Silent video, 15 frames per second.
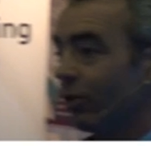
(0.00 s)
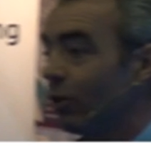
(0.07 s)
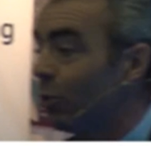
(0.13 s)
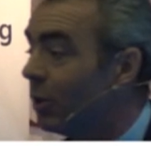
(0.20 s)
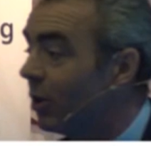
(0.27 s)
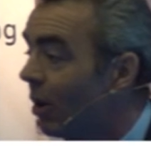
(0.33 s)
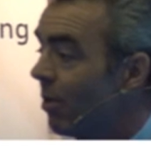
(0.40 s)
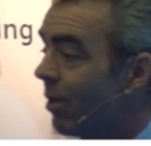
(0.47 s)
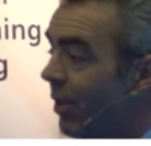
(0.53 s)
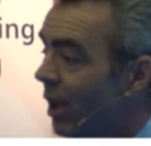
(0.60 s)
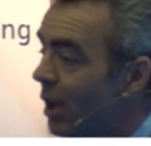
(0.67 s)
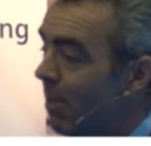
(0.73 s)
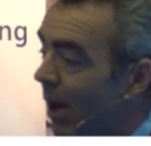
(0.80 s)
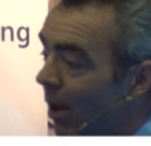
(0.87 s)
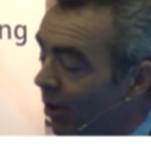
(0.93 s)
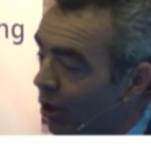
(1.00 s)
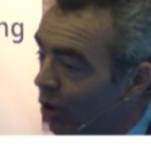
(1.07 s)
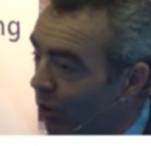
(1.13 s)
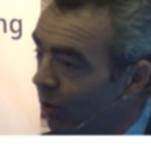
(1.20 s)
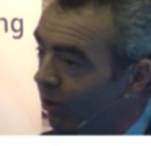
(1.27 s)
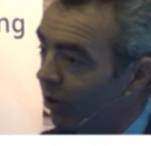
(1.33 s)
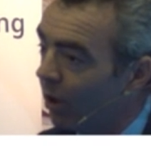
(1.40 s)
because we don't think about the
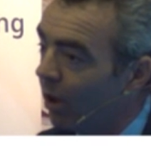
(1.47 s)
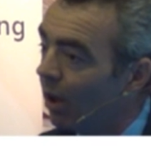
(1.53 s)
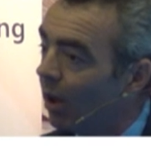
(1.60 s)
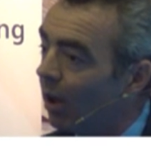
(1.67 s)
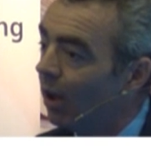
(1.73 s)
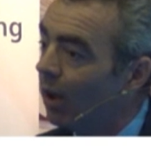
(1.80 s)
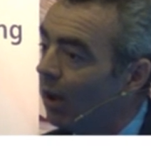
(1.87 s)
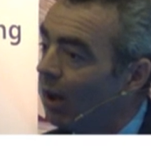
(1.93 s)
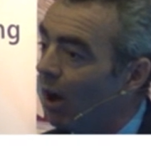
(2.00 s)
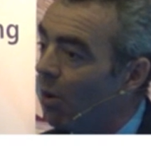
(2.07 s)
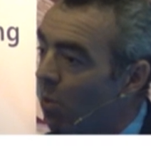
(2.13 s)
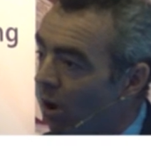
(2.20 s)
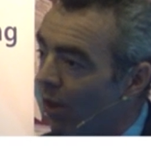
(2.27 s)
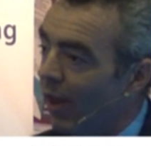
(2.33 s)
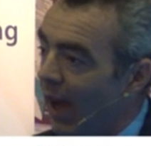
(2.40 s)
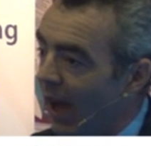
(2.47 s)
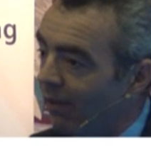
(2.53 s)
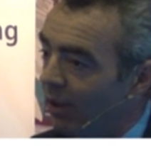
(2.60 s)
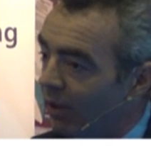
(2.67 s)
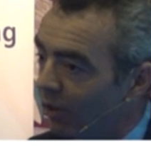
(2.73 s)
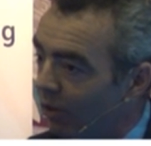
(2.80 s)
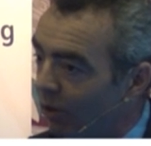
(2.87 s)
user and what they're
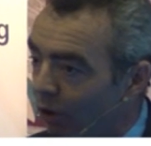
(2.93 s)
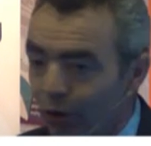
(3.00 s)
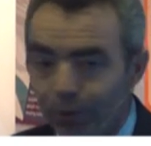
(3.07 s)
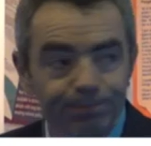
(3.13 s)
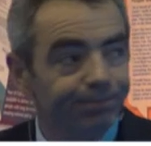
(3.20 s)
having to do.